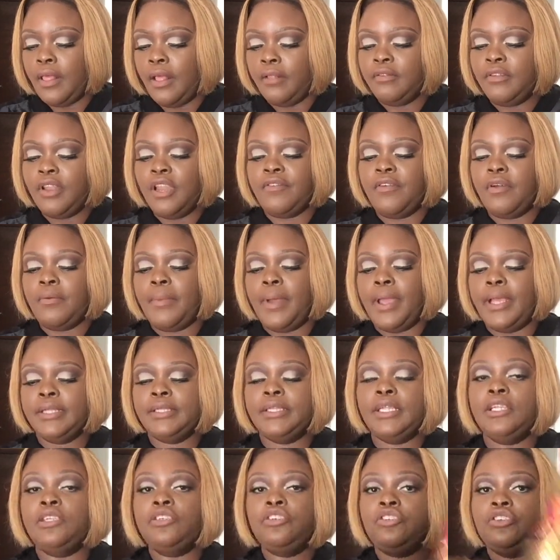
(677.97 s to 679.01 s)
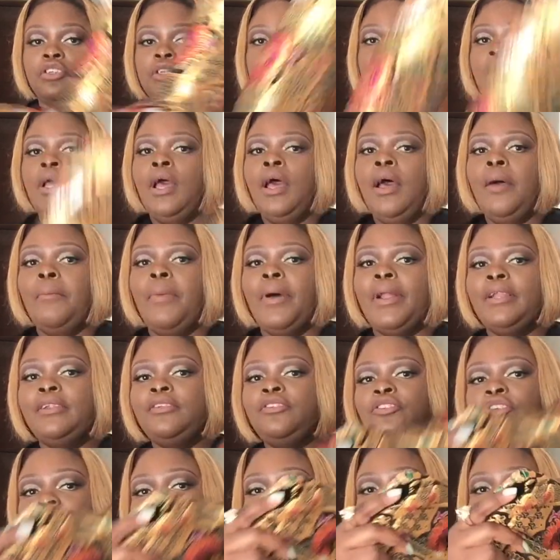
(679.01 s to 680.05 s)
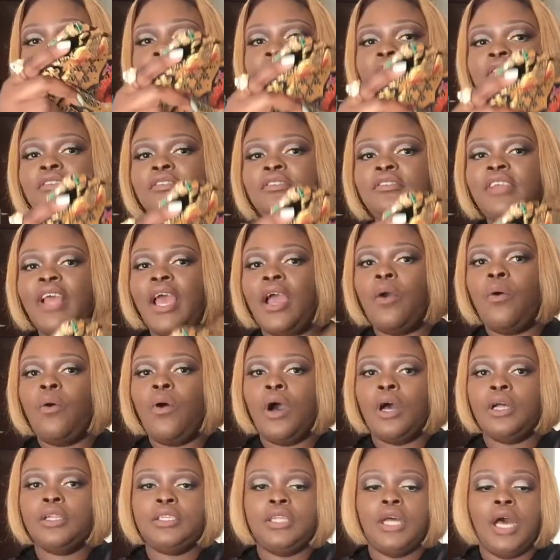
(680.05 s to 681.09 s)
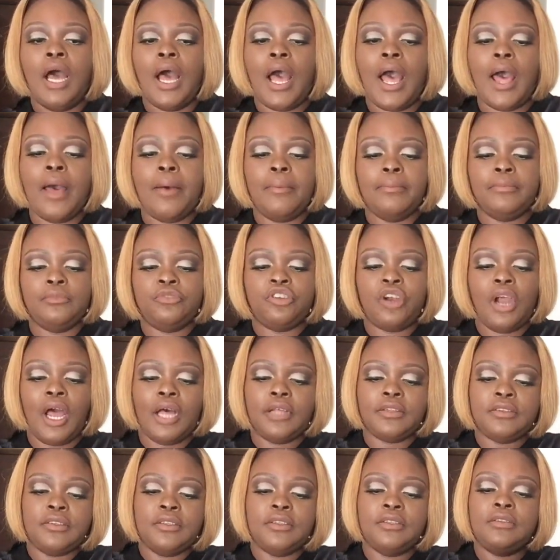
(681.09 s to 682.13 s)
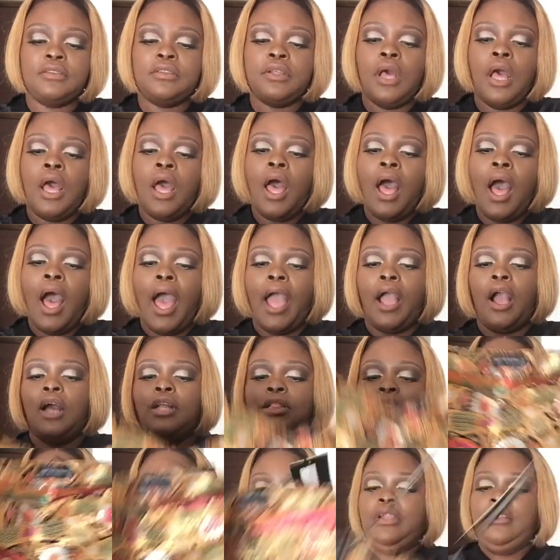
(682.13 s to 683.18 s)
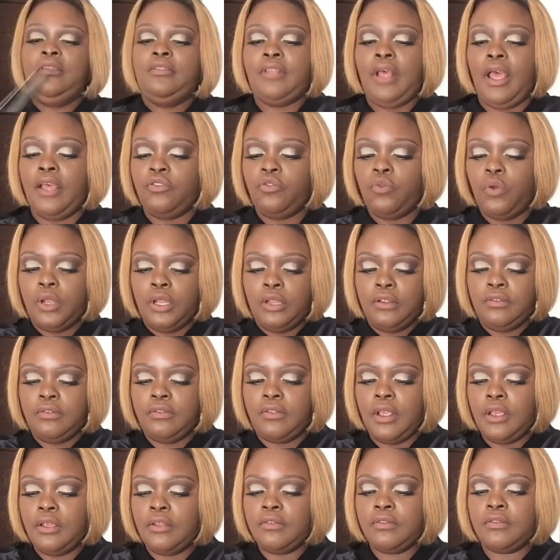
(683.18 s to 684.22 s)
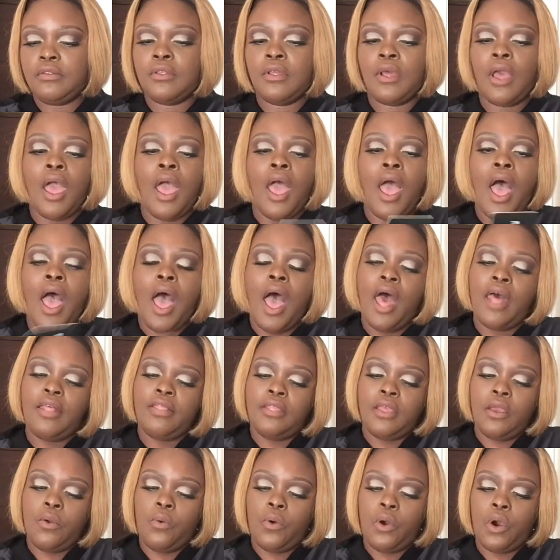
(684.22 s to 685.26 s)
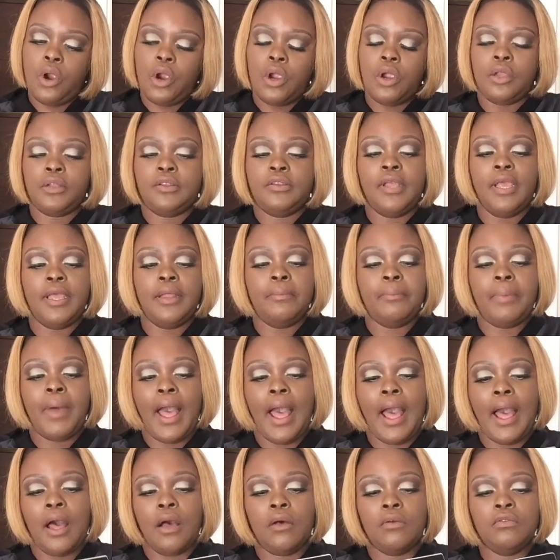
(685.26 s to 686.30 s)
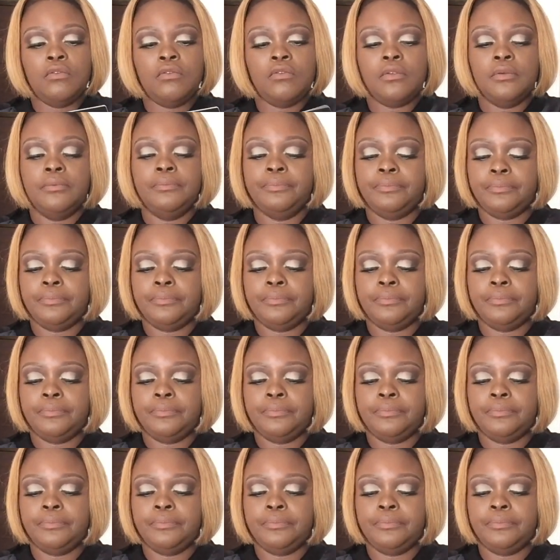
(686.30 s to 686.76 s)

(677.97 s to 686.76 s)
That's never my intention. But it's just these jacquard trousers. I got them in a size 26 and they were £10.